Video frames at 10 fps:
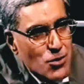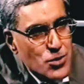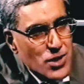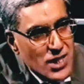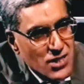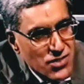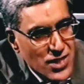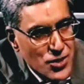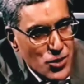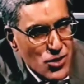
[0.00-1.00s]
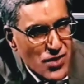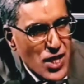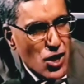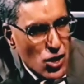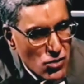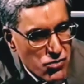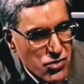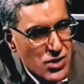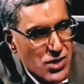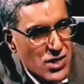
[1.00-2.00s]
I also get the feeling you're a very
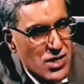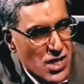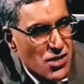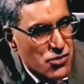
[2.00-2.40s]
confident and